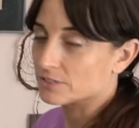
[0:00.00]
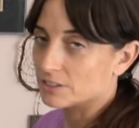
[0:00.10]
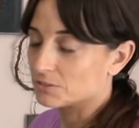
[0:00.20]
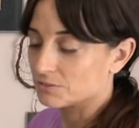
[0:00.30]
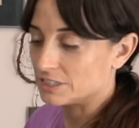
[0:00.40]
They
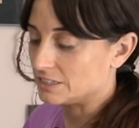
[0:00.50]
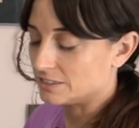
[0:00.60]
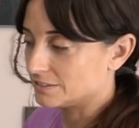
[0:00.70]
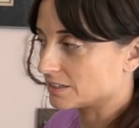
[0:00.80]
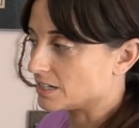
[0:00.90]
don't
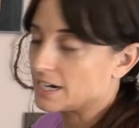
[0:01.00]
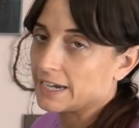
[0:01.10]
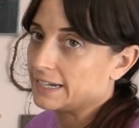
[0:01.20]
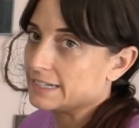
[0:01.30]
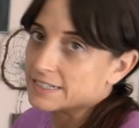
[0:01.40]
need a
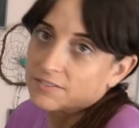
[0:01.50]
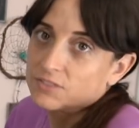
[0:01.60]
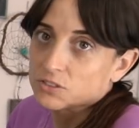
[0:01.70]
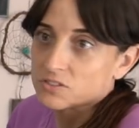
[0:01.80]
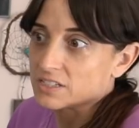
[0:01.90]
Heidi to
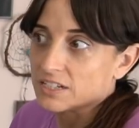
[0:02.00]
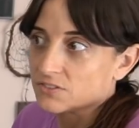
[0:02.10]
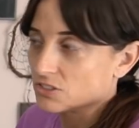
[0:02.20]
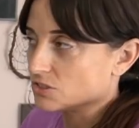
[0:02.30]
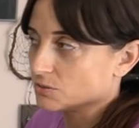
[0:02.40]
feel safe
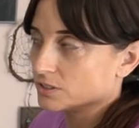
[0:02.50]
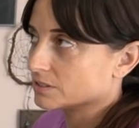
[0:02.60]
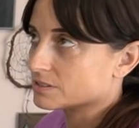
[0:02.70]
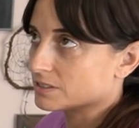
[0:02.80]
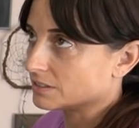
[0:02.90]
to do it,
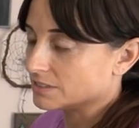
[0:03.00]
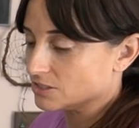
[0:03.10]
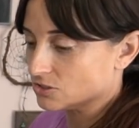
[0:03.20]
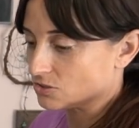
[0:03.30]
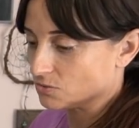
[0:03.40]
because like they
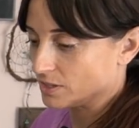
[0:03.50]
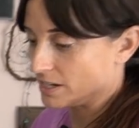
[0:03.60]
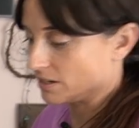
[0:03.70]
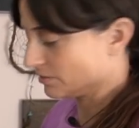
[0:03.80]
just don't care.